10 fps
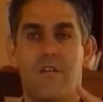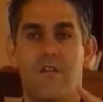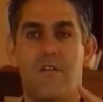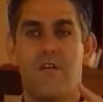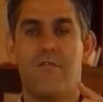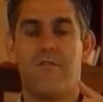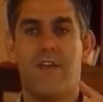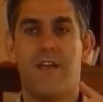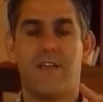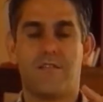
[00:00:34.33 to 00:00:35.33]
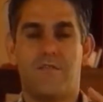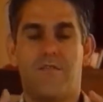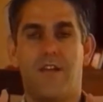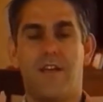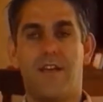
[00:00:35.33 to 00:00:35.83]
your feelings of
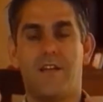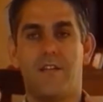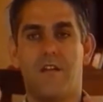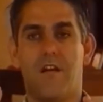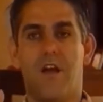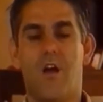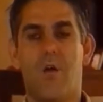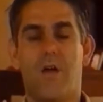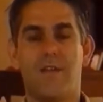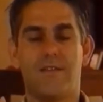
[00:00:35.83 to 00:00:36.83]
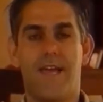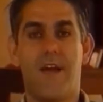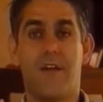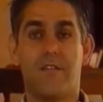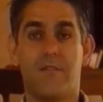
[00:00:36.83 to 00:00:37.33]
feeling low and
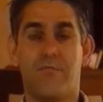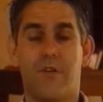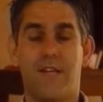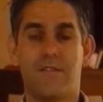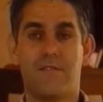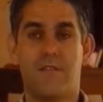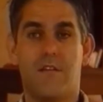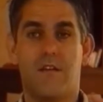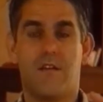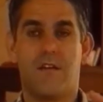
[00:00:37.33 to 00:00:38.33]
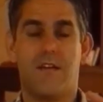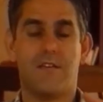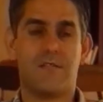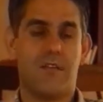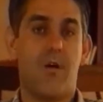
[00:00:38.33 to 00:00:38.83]
down and depressed
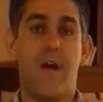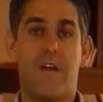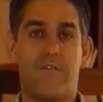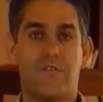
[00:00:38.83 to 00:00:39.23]
get so out of